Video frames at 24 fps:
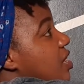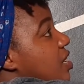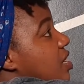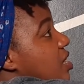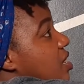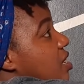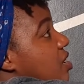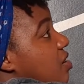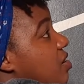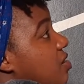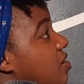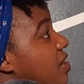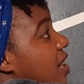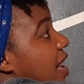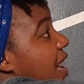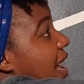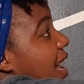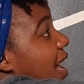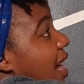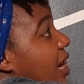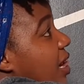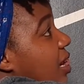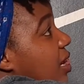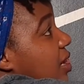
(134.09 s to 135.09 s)
is
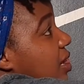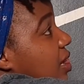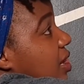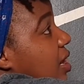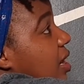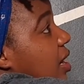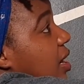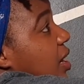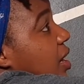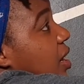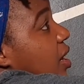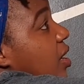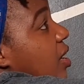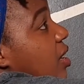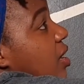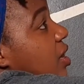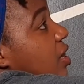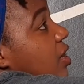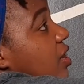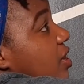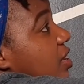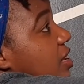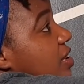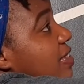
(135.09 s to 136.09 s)
health.
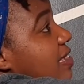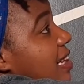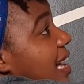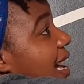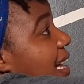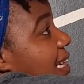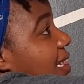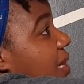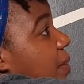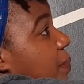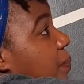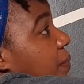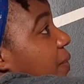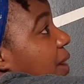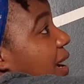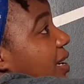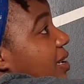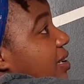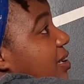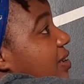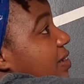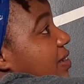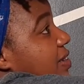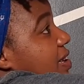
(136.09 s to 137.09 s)
These are the
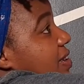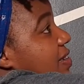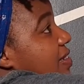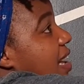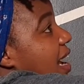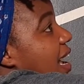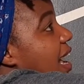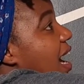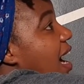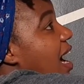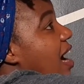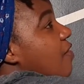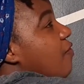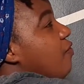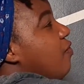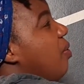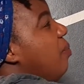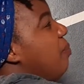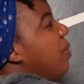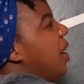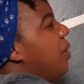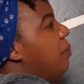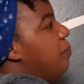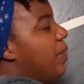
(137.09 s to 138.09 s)
practices I have for
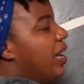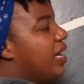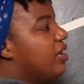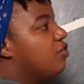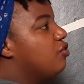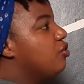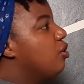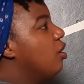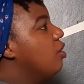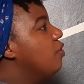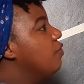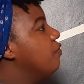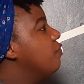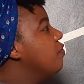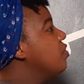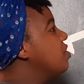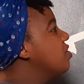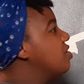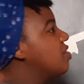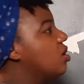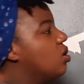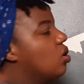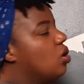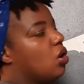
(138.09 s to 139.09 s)
my mental,
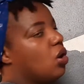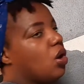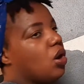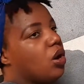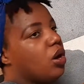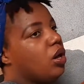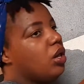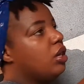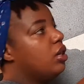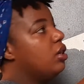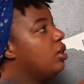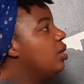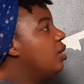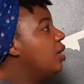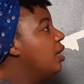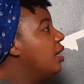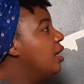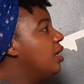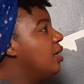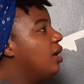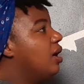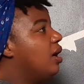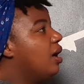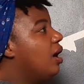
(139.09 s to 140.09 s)
physical,
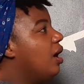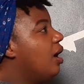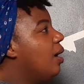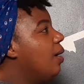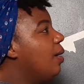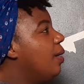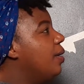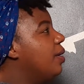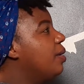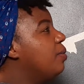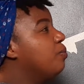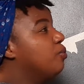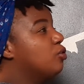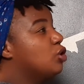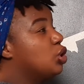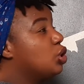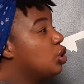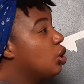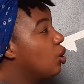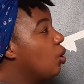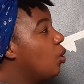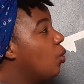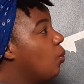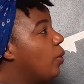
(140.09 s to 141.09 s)

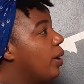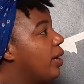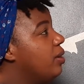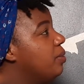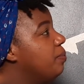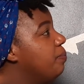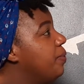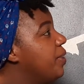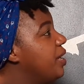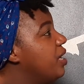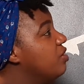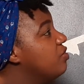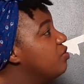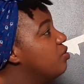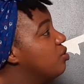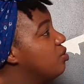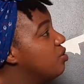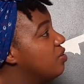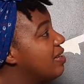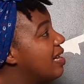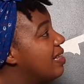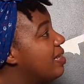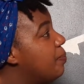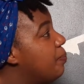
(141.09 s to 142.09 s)
emotional well-being. So
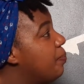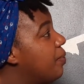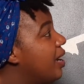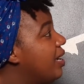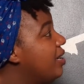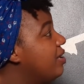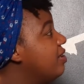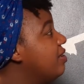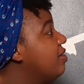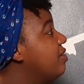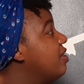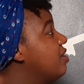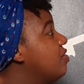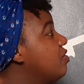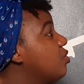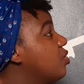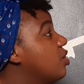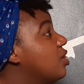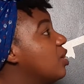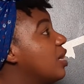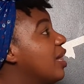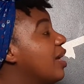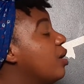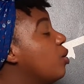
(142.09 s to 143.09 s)
those are the practices
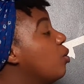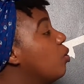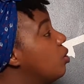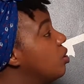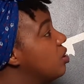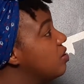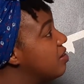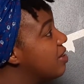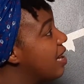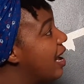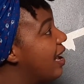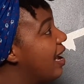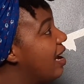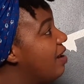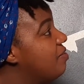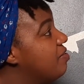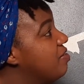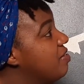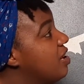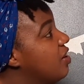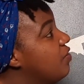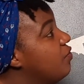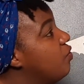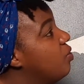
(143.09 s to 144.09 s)
of goals I have
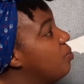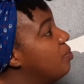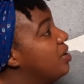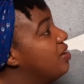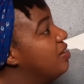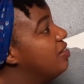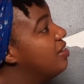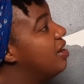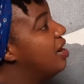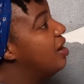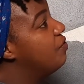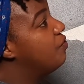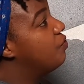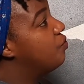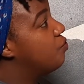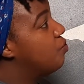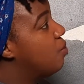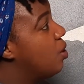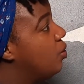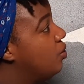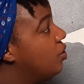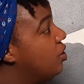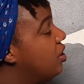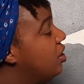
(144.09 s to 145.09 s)
set for myself
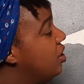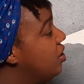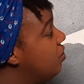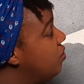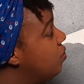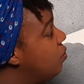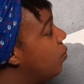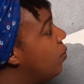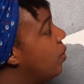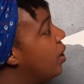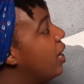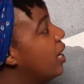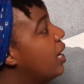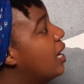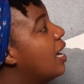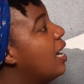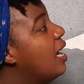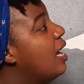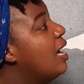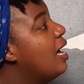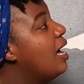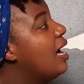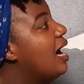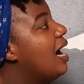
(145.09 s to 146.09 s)
throughout this week.
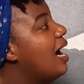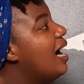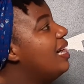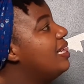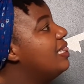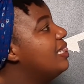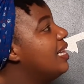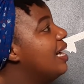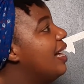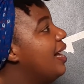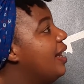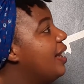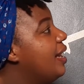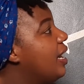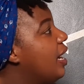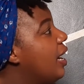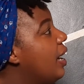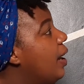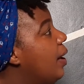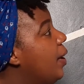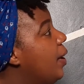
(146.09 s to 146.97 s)
And then